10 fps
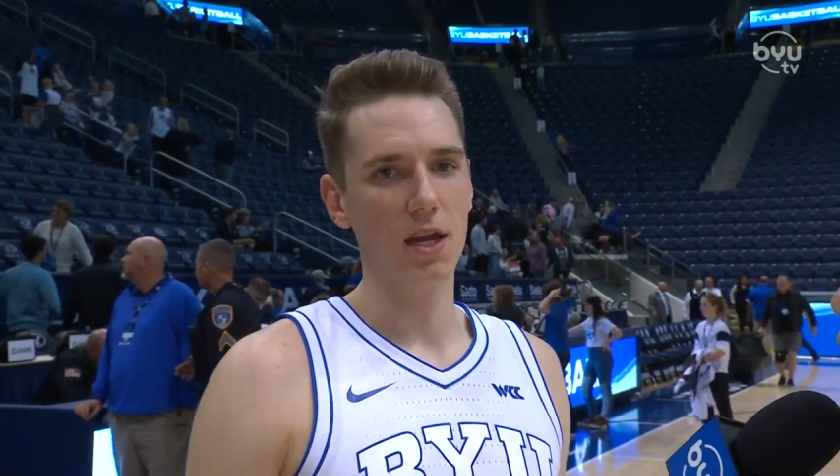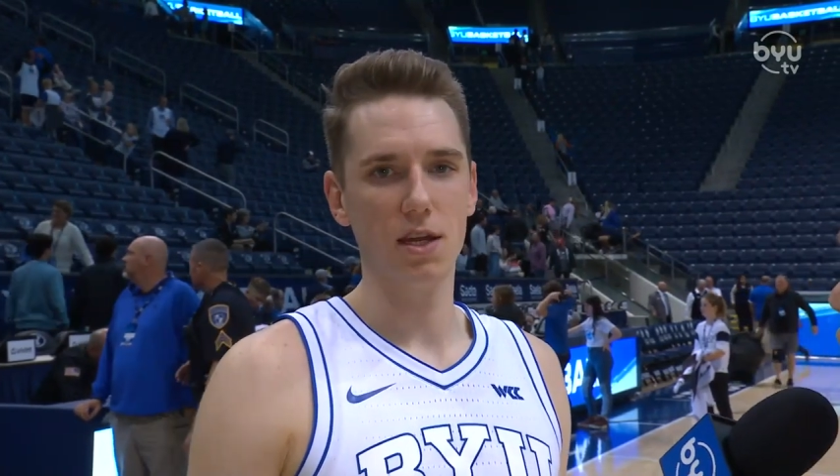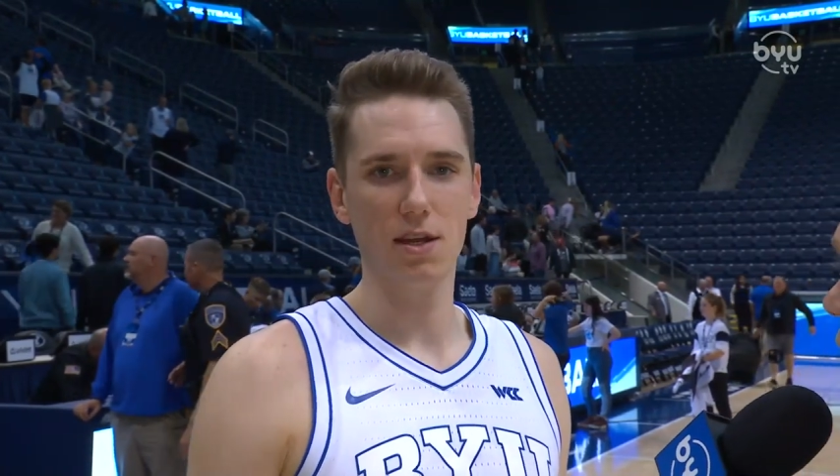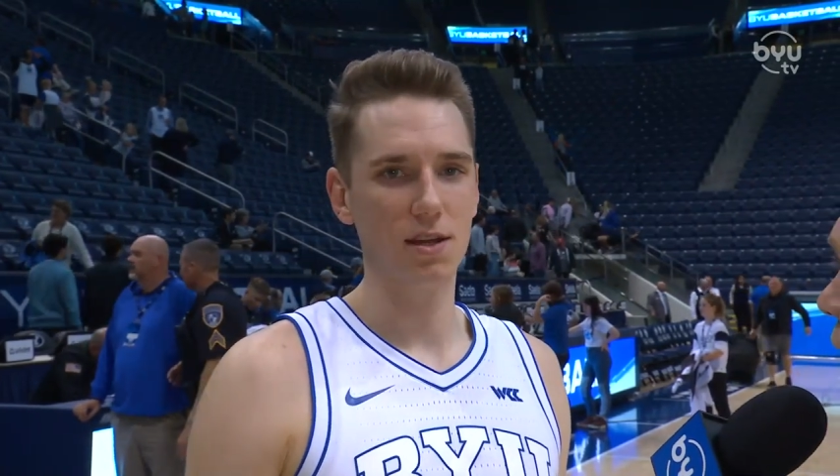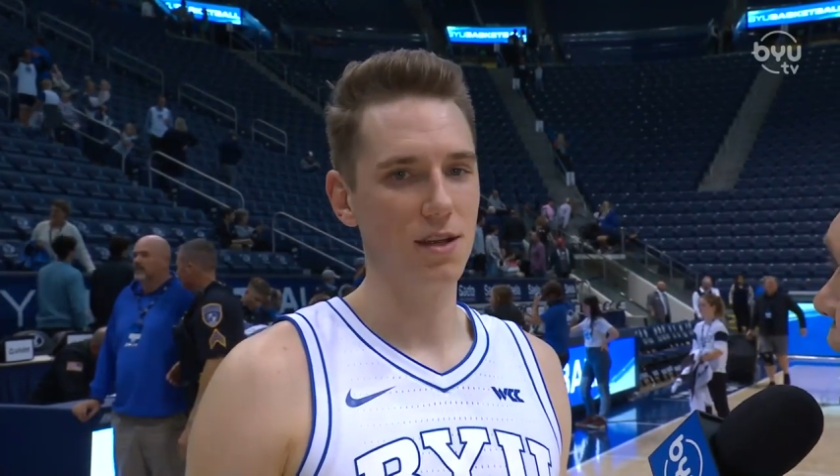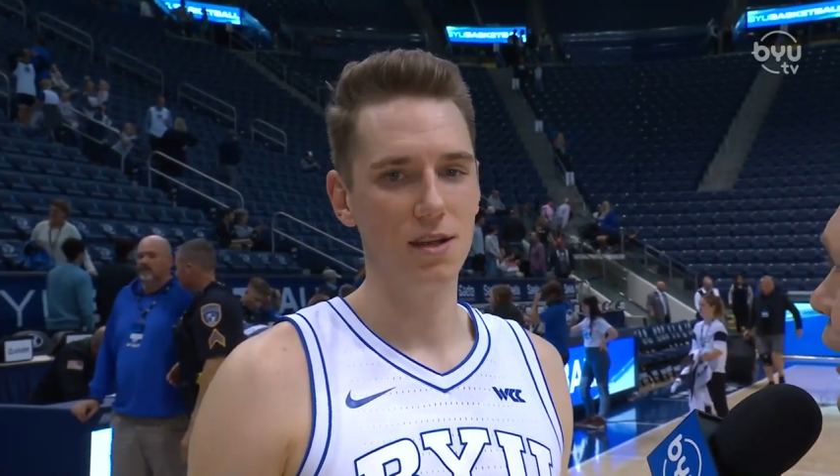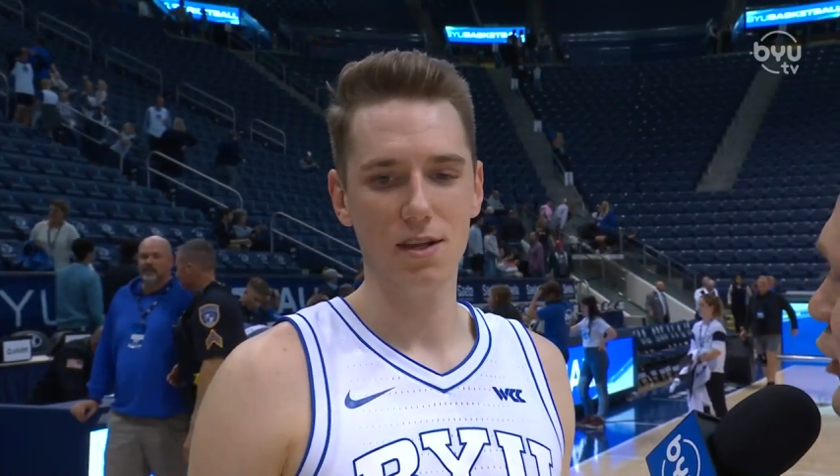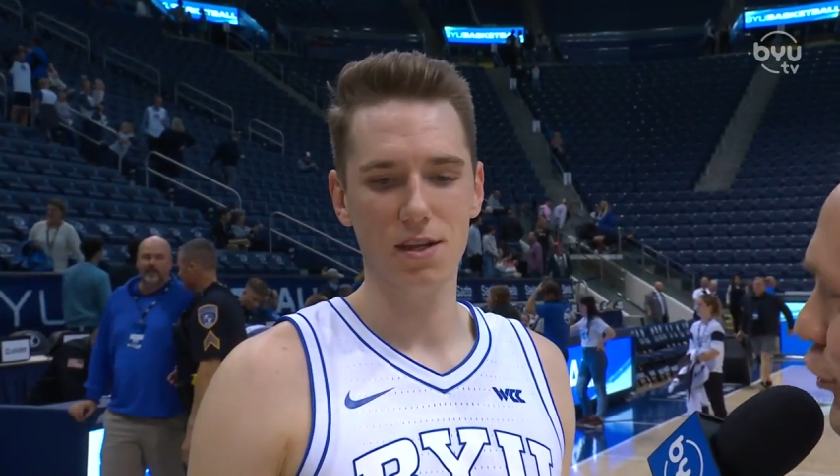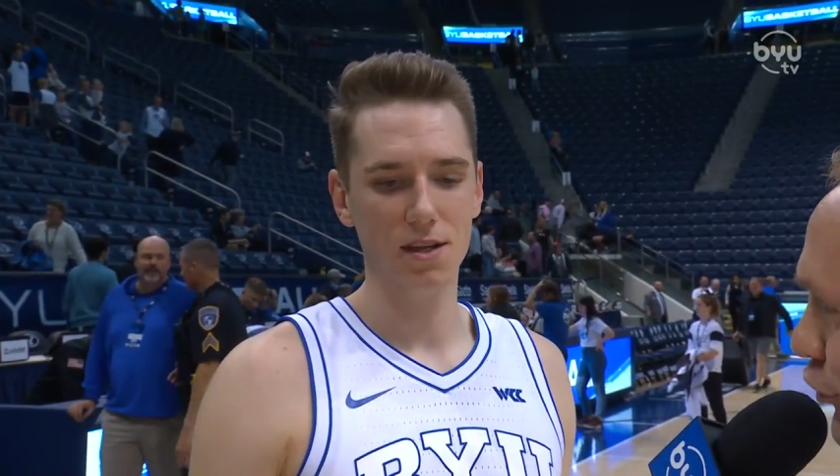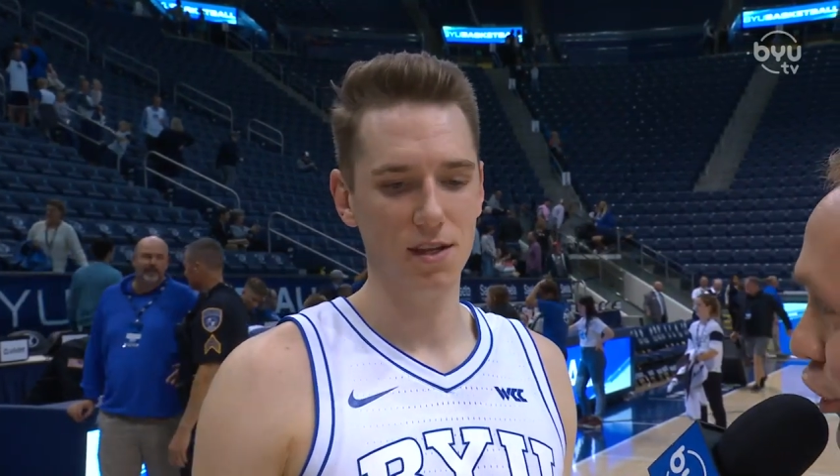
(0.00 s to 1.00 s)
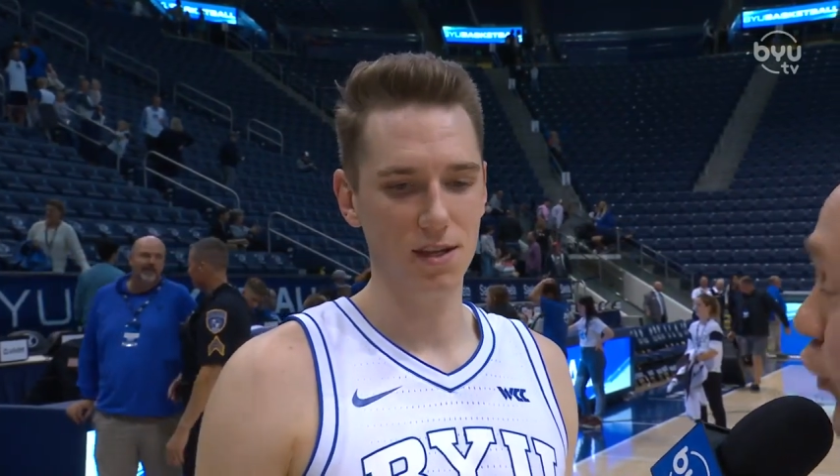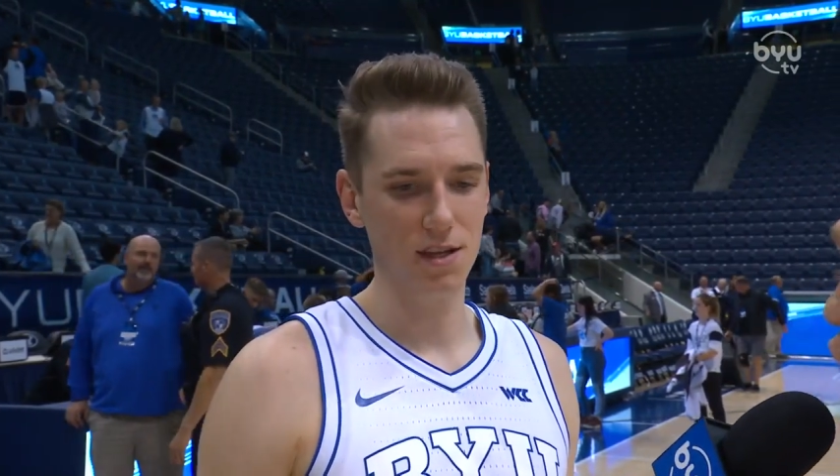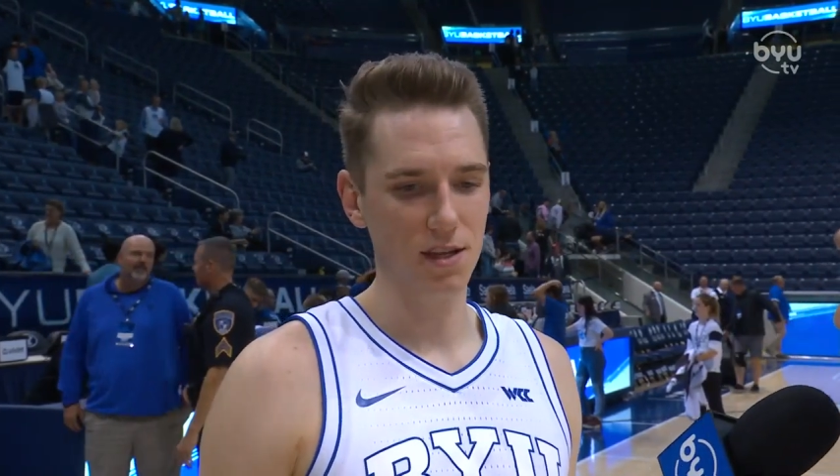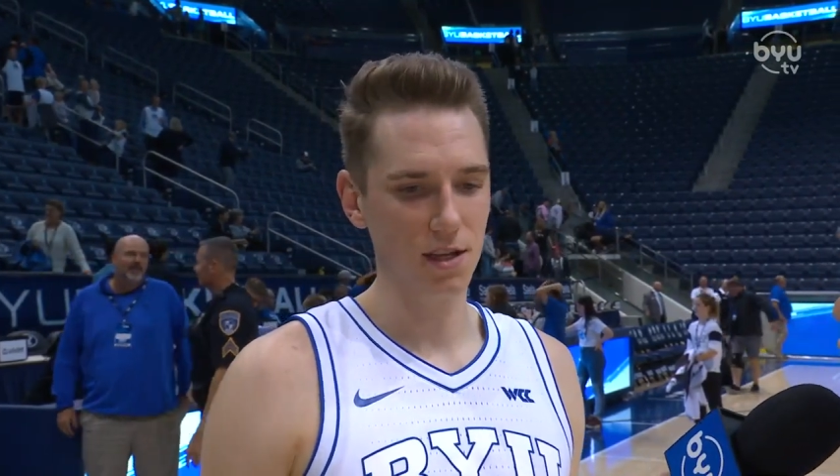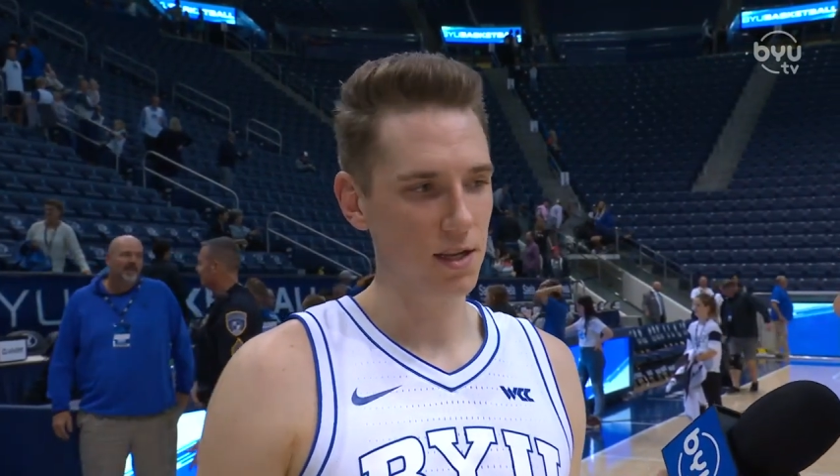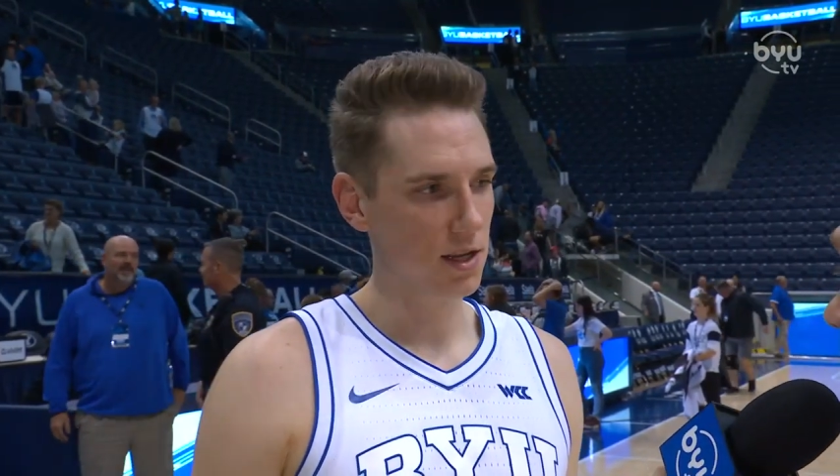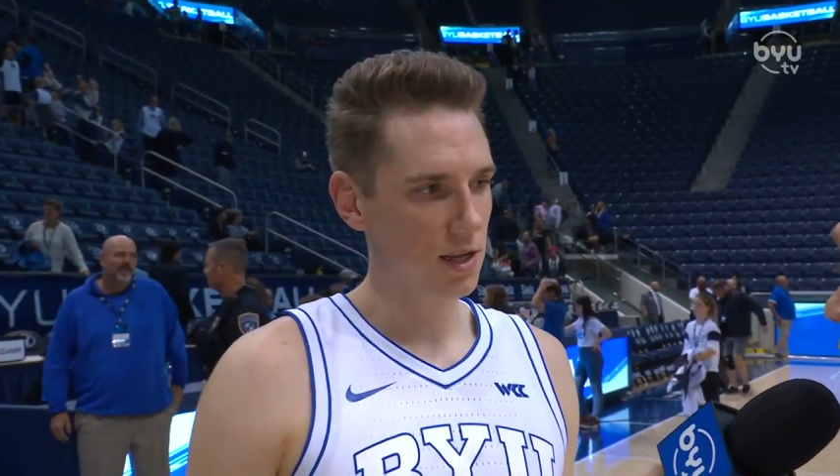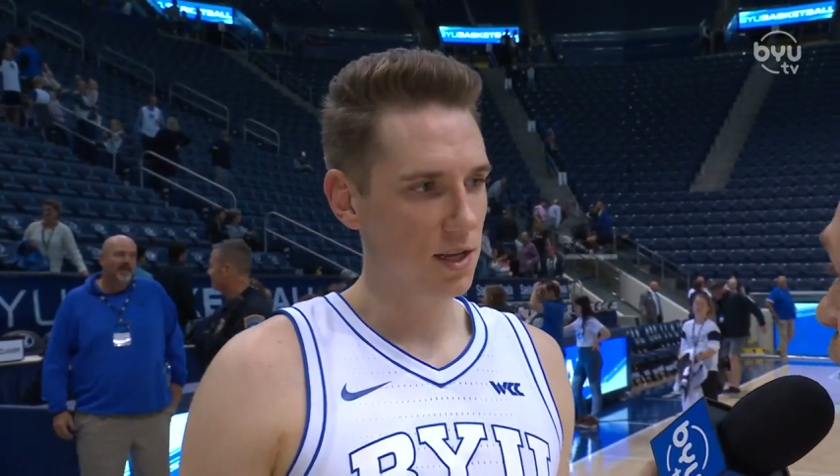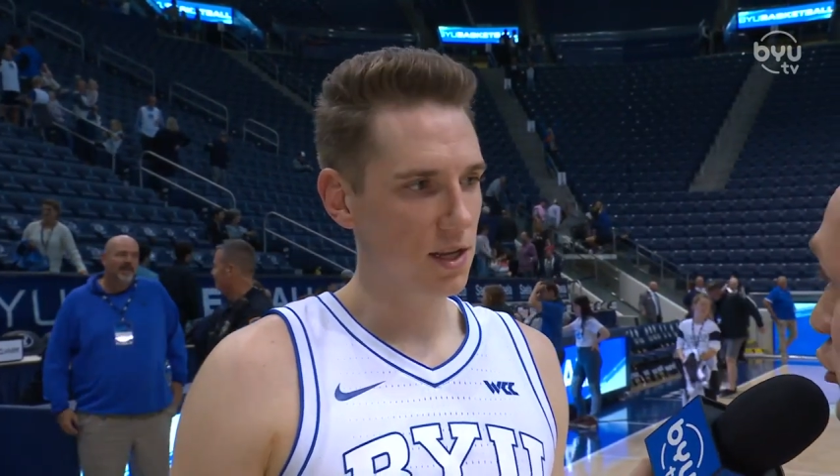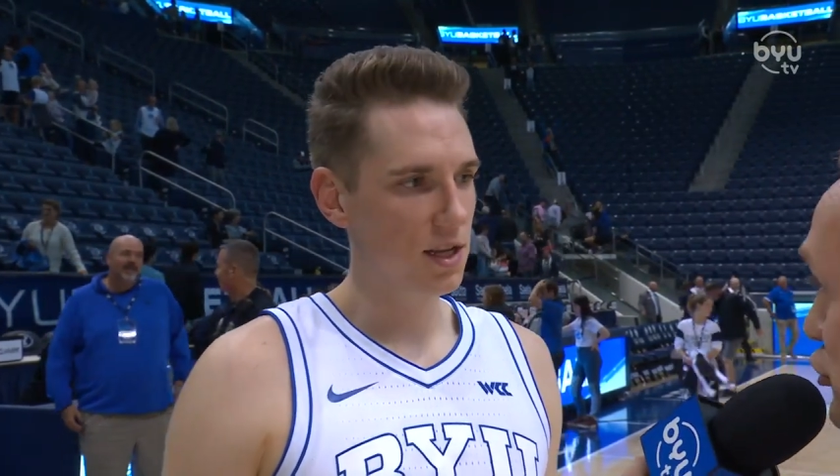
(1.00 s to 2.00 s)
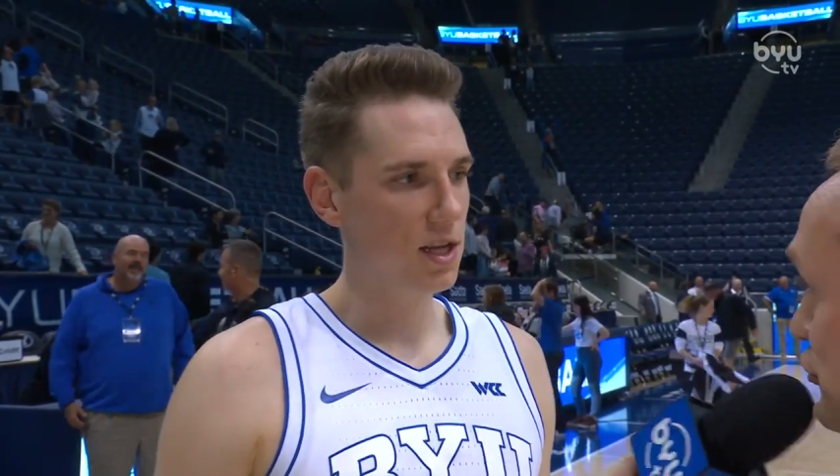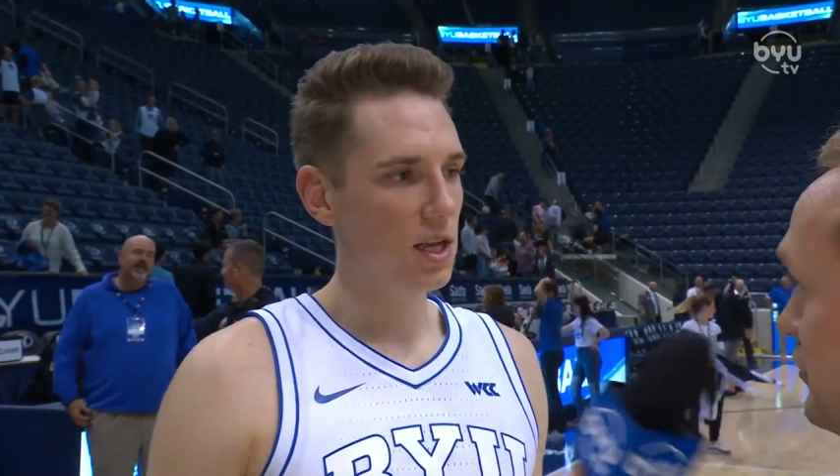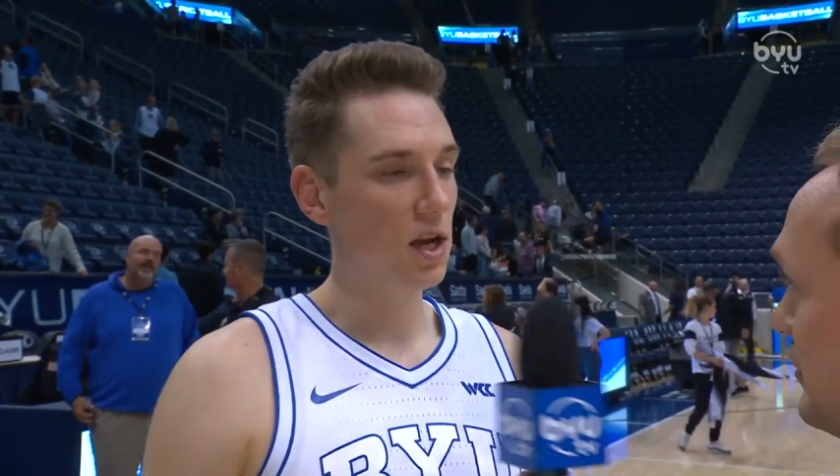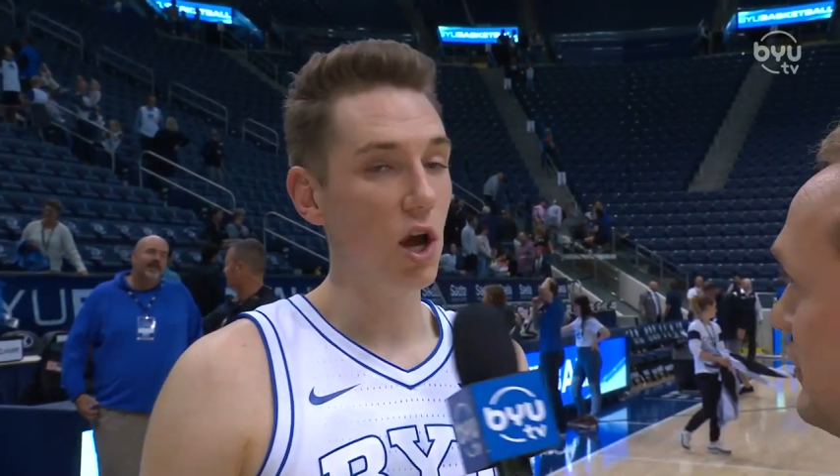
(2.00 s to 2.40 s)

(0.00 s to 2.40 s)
one and, and you're going through those type of emotions?